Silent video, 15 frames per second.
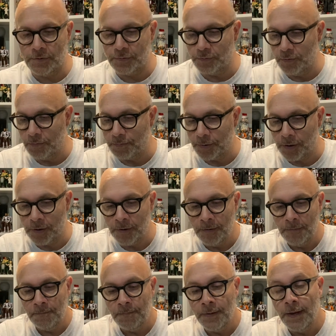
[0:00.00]
Trooper,
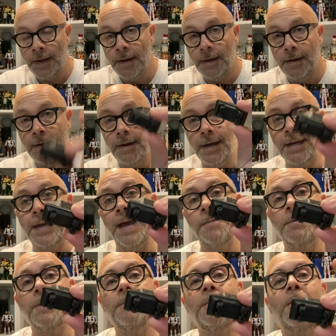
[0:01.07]
and came
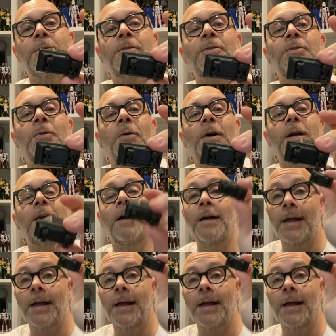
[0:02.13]
with a mouse droid.